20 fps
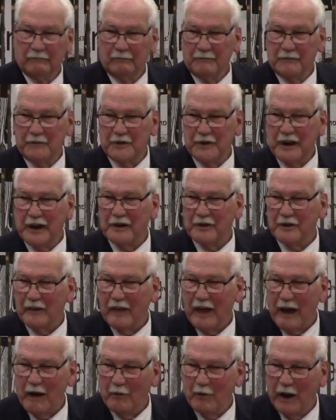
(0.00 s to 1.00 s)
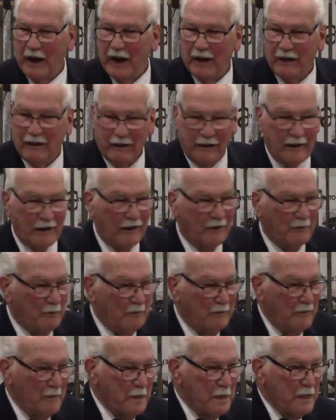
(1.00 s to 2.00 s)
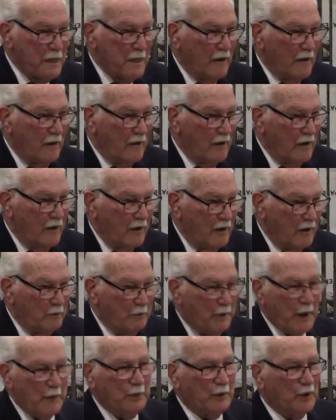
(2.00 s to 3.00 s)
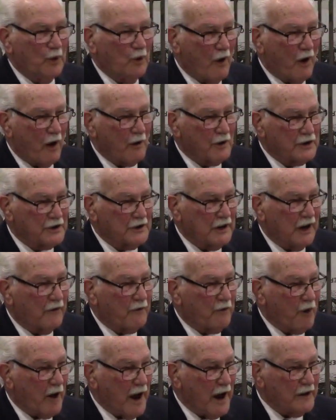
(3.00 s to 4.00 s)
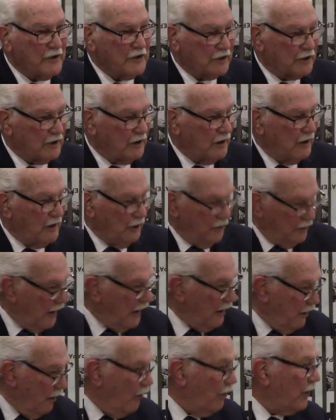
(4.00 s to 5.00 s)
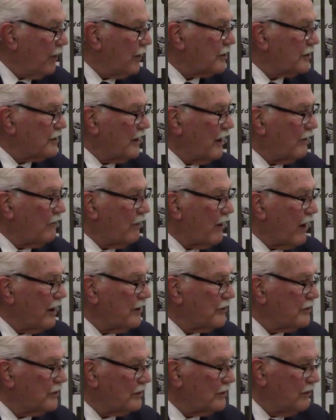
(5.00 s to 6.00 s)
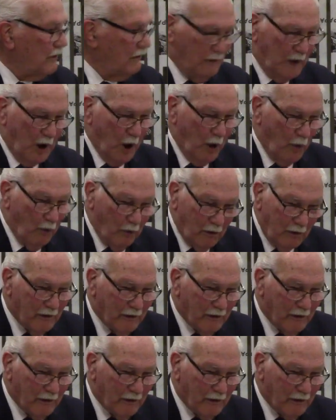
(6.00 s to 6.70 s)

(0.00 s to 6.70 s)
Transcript: sins are that way, you know. People who are self-righteous, do they know they're self-righteous? No.